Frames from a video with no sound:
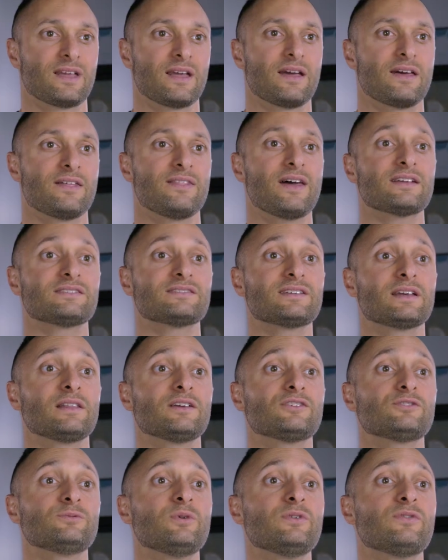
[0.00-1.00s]
That said,
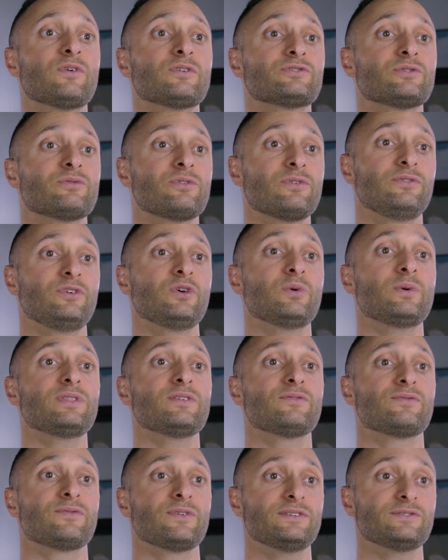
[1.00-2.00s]
let's move on to reviewing the
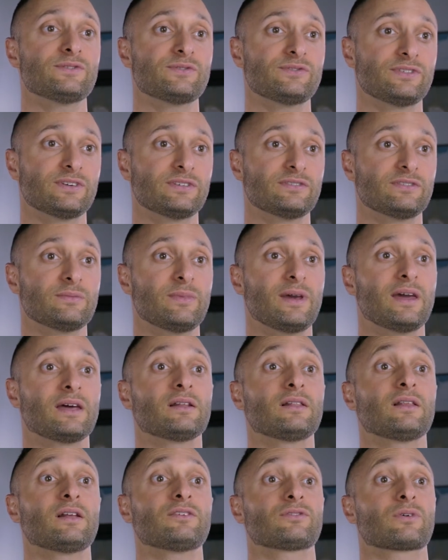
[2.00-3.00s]
freezer system and
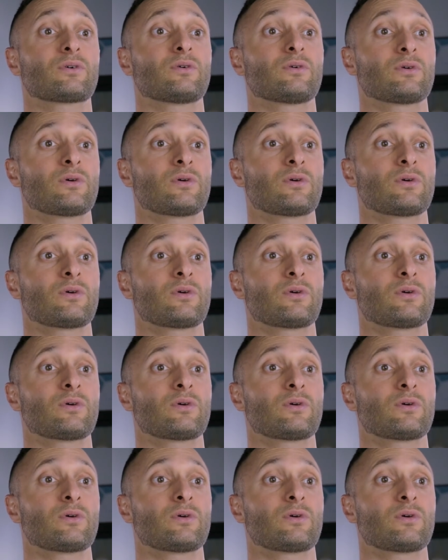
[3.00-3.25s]
electrical